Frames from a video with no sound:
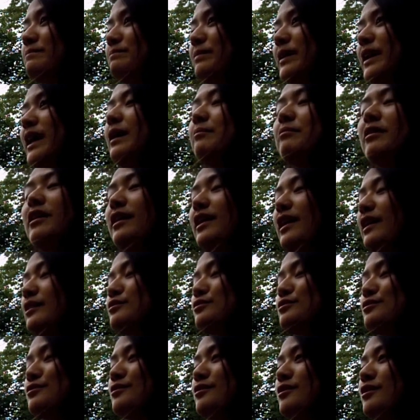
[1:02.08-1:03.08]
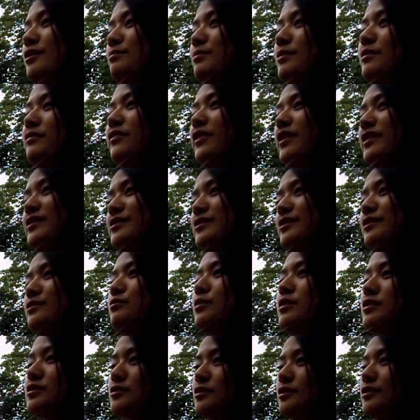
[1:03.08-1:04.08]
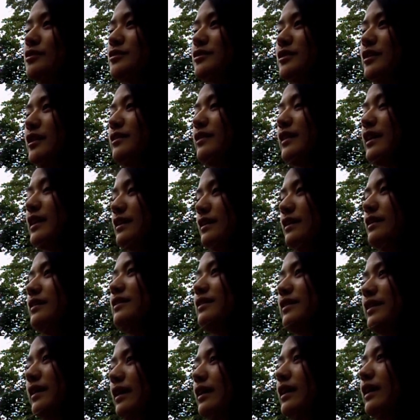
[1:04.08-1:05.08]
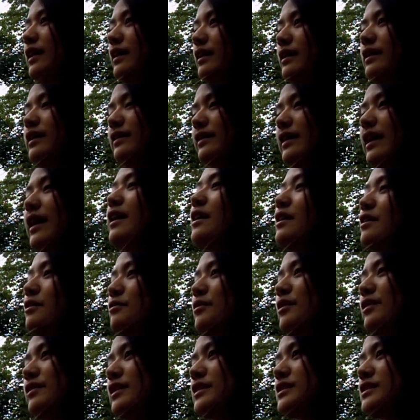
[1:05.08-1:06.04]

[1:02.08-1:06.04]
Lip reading: become a lecturer, a professor, a researcher in the area.